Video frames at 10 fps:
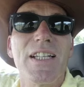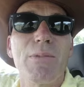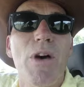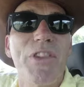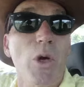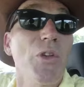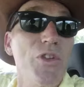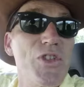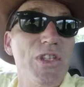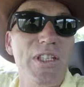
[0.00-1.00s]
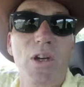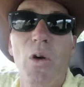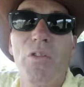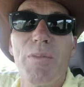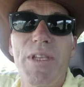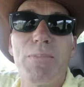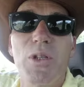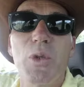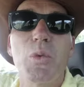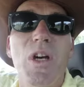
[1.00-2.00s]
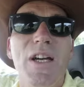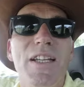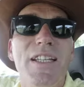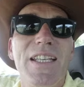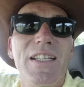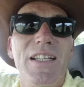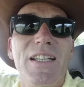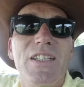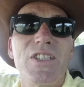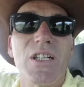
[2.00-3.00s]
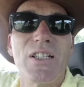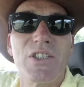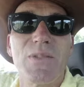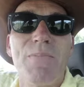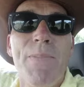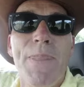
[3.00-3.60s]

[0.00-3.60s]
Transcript: about the honesty of the people who were in charge.